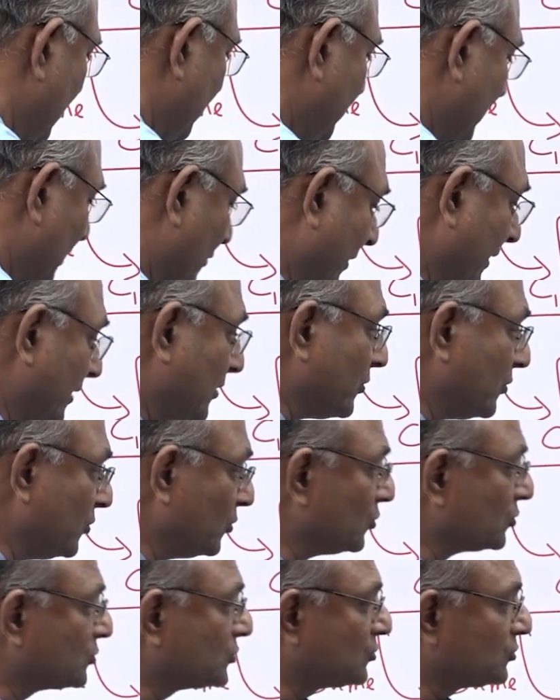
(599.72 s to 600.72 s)
we are going to
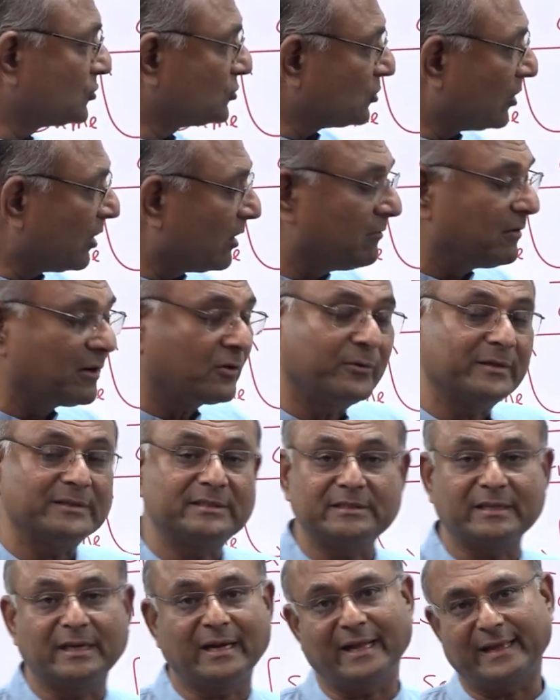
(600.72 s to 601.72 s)
use to solve a
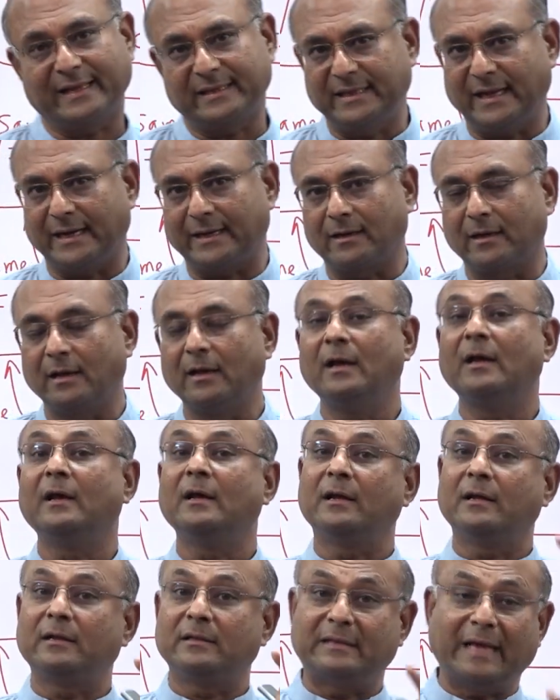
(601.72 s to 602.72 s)
question like that.
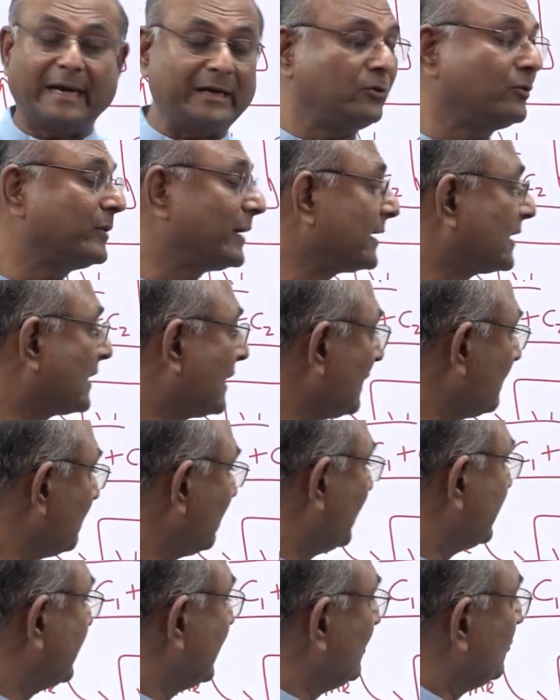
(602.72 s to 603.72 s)
That you can
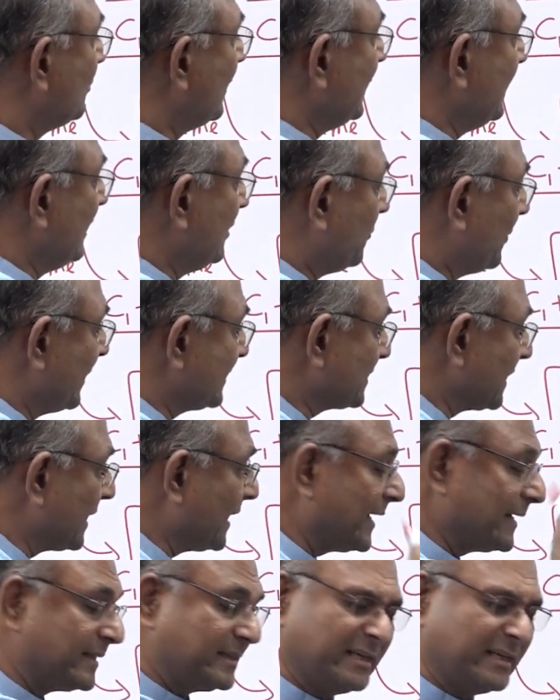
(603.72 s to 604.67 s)
convert into an equation like